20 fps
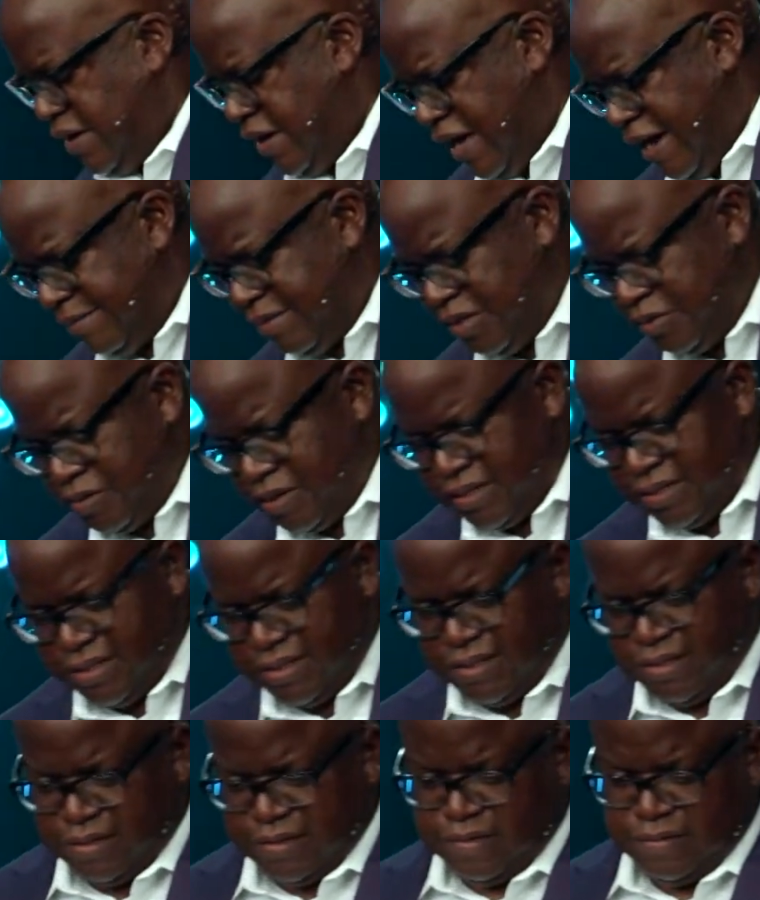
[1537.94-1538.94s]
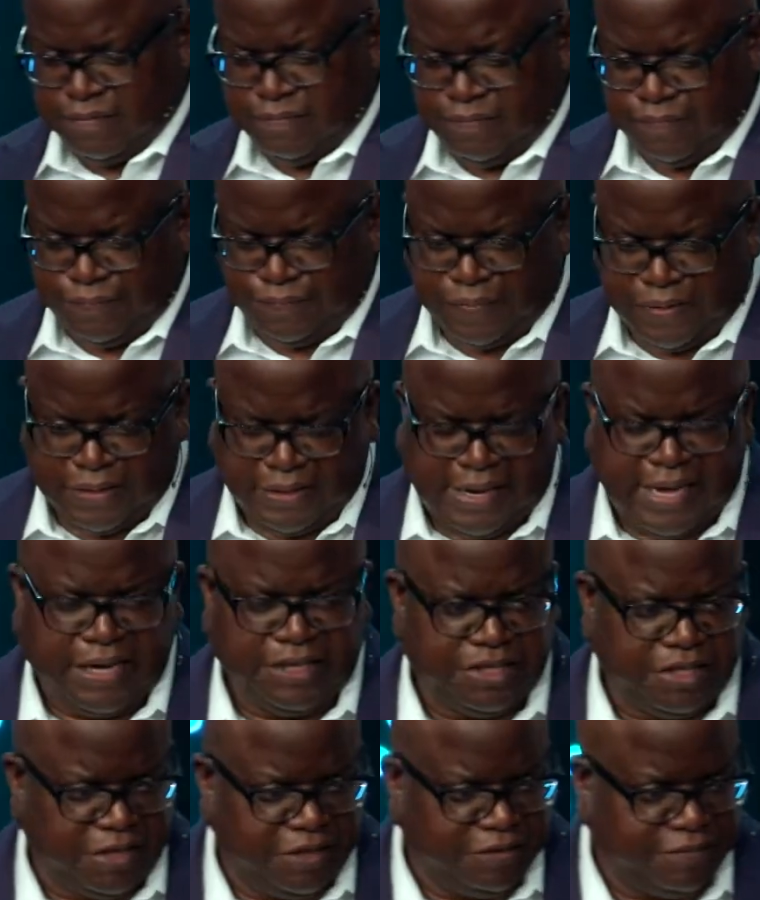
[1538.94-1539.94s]
came to us
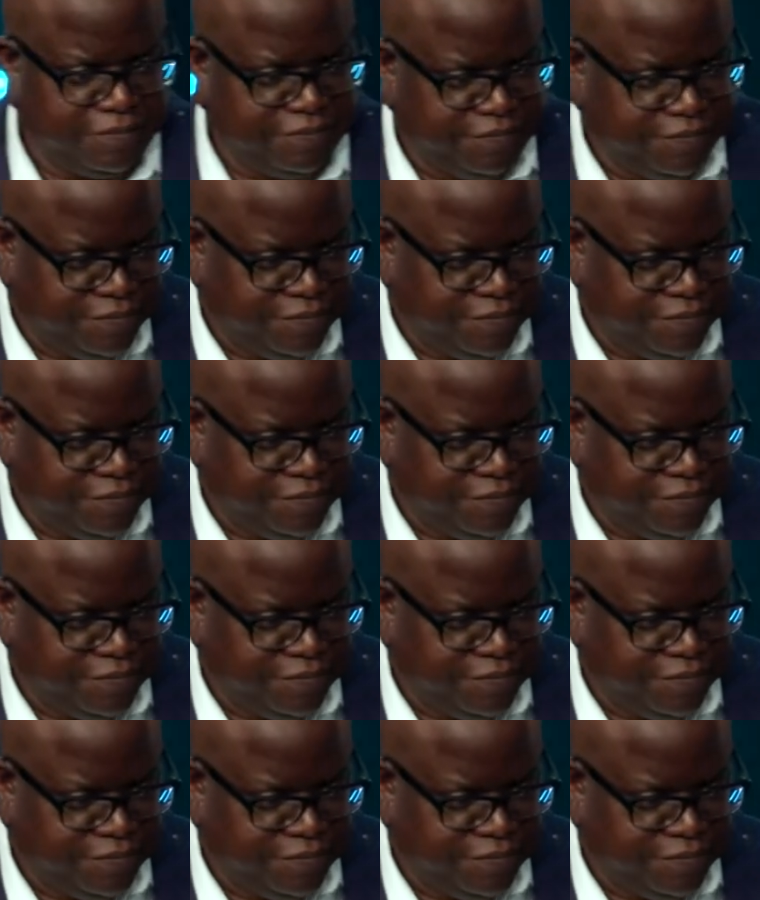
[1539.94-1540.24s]
last year